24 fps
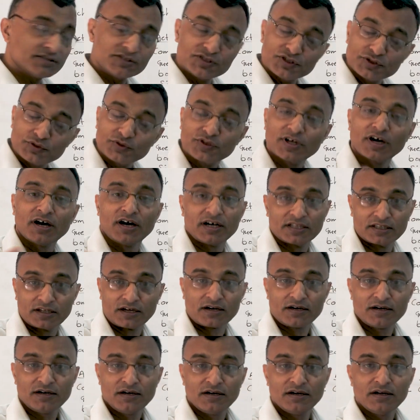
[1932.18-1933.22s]
to the
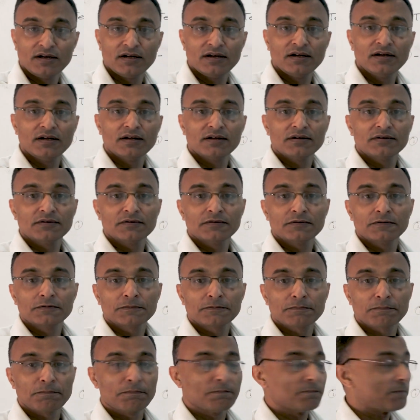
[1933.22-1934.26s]
other.
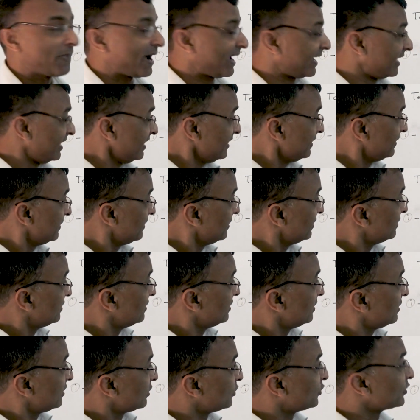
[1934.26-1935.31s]
By
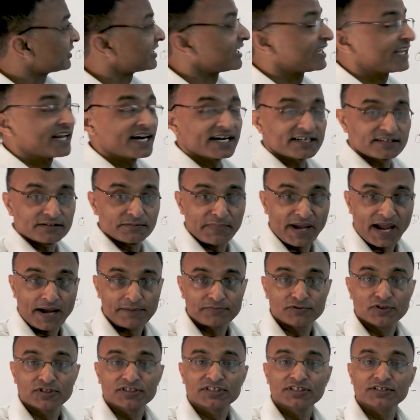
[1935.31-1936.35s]
looking at the
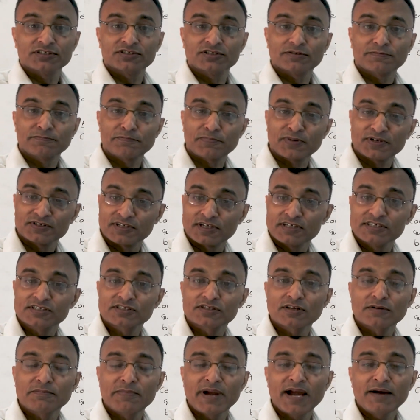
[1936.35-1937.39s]
map, the teacher presents
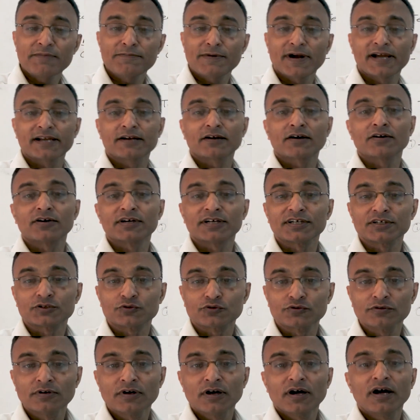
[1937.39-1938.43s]
the map, and according
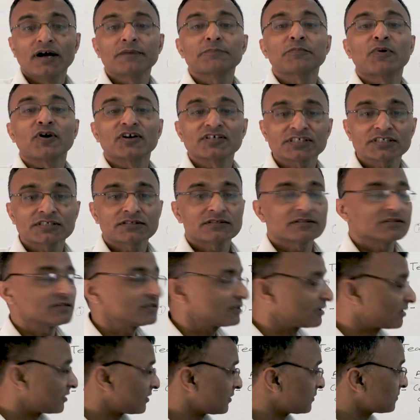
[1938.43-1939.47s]
to first
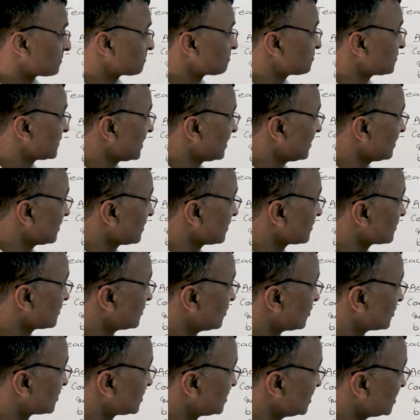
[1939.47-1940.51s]

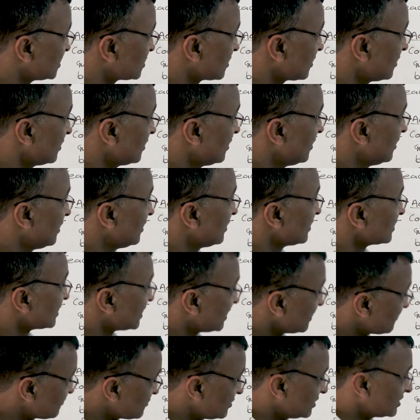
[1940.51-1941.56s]
the teacher
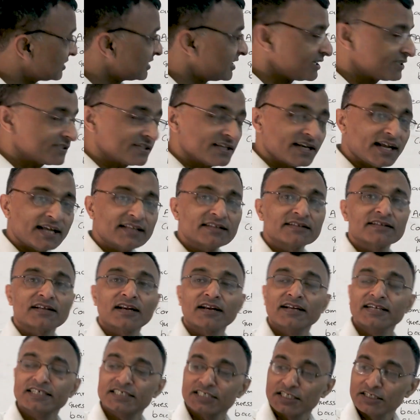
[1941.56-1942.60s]
gives the direction, and
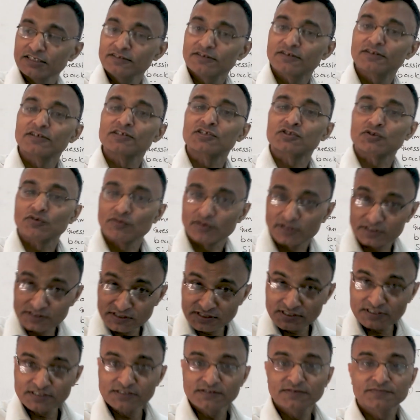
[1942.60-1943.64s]
later the
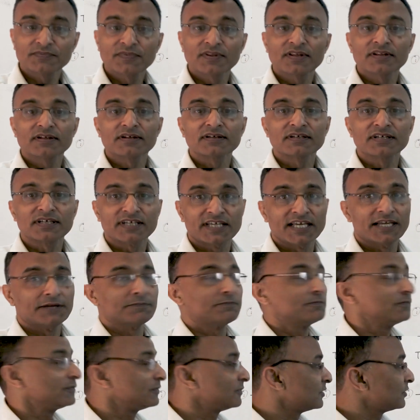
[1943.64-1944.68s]
students give
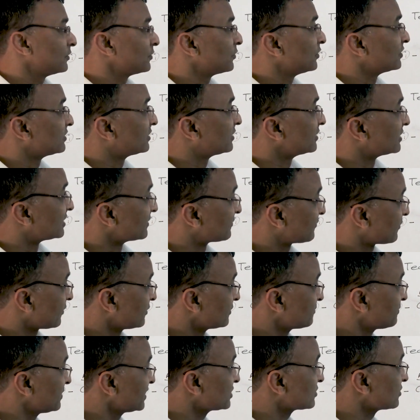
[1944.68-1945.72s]
with the
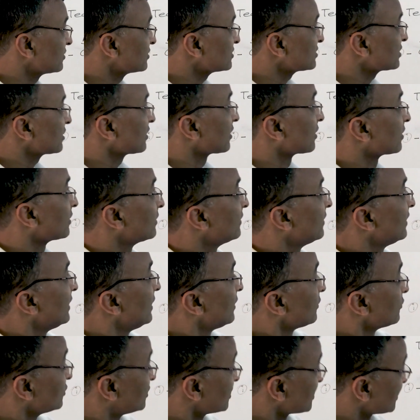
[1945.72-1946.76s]
different pictures,
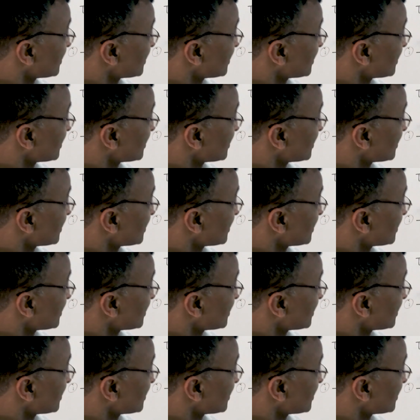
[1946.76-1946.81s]
with the